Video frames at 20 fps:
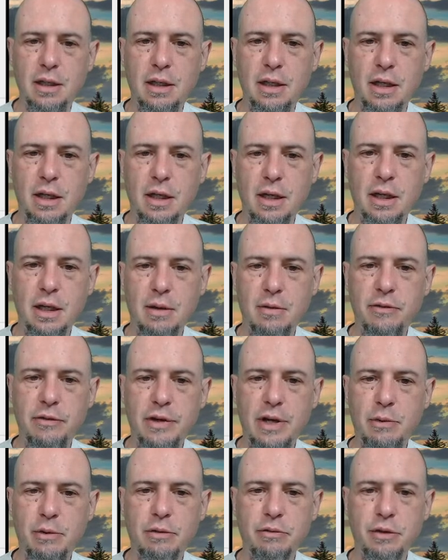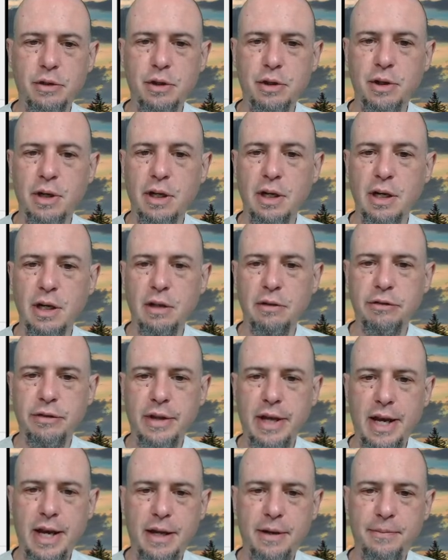Uh, I'm fine with returning null for
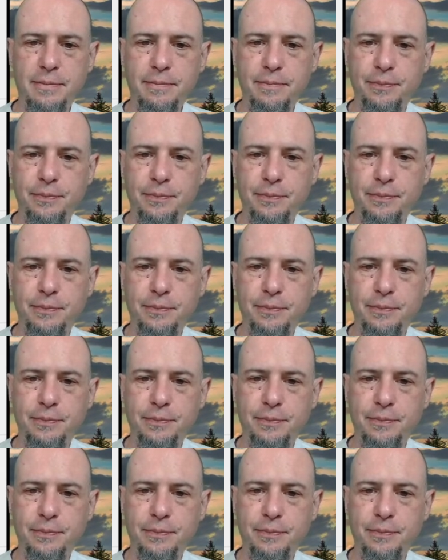that.